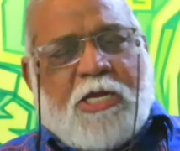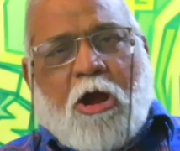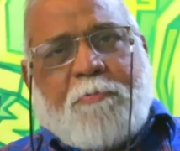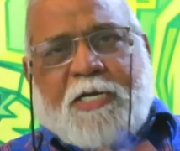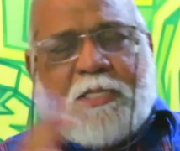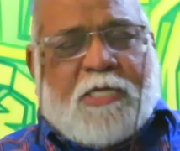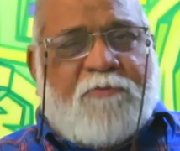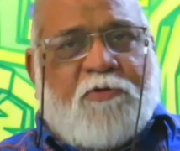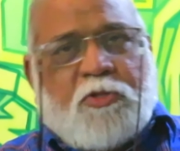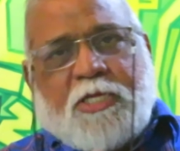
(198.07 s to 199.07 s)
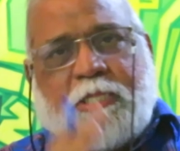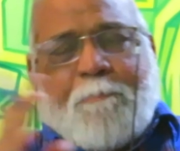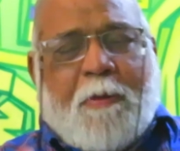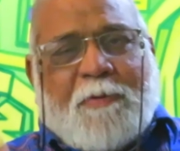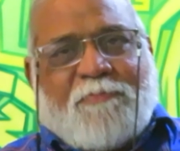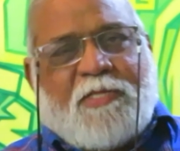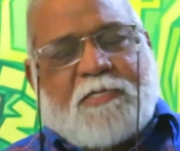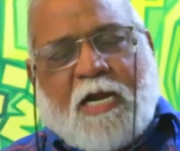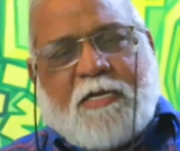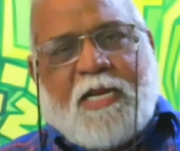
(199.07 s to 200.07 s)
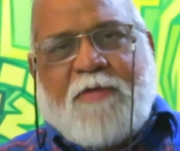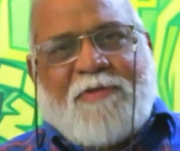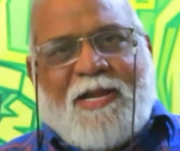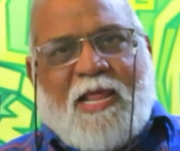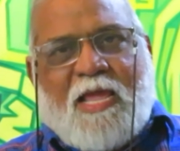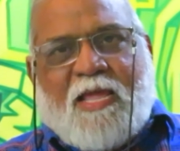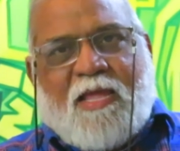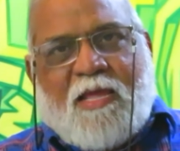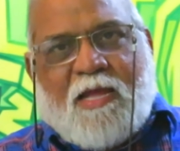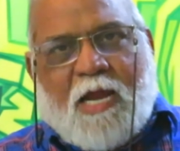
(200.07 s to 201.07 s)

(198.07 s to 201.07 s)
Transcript: the government is confusing the people of this country every day.